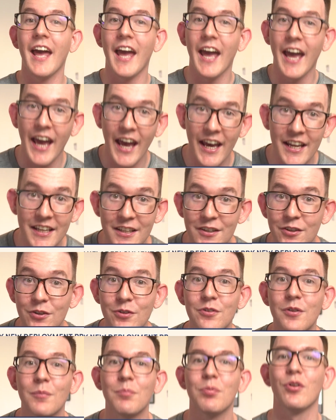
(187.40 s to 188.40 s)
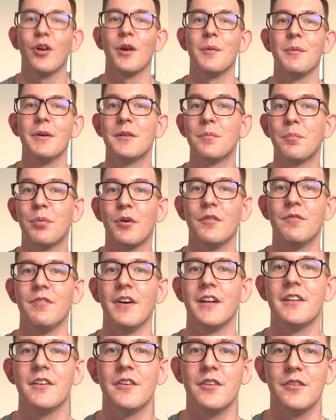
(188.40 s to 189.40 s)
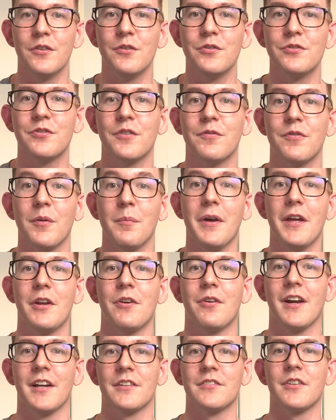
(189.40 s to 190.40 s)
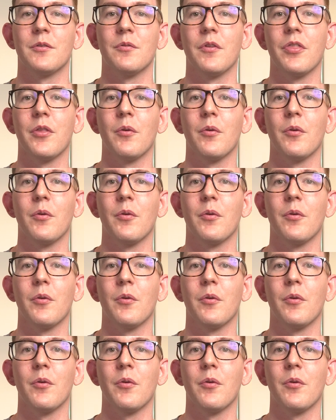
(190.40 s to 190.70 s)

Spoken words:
any new deployment prevented a user from interacting with the